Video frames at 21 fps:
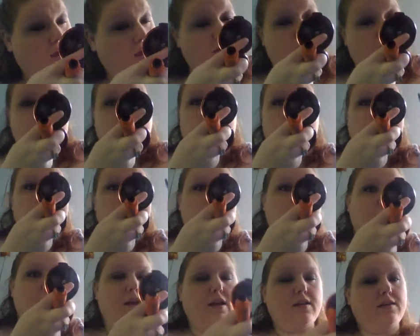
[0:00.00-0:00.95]
Okay, so I'm going to
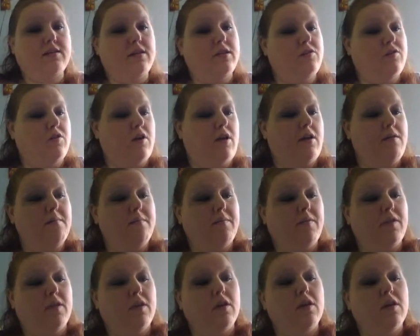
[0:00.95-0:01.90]
let that side dry.
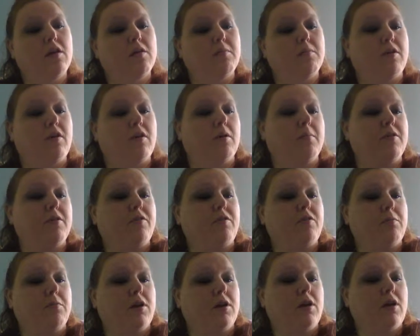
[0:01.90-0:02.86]
But now I'm going to
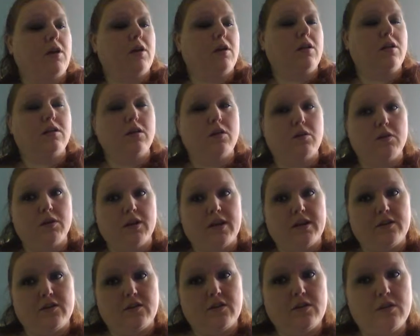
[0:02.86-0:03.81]
do my lower
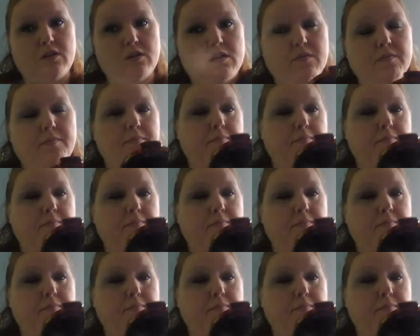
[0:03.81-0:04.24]
lashes.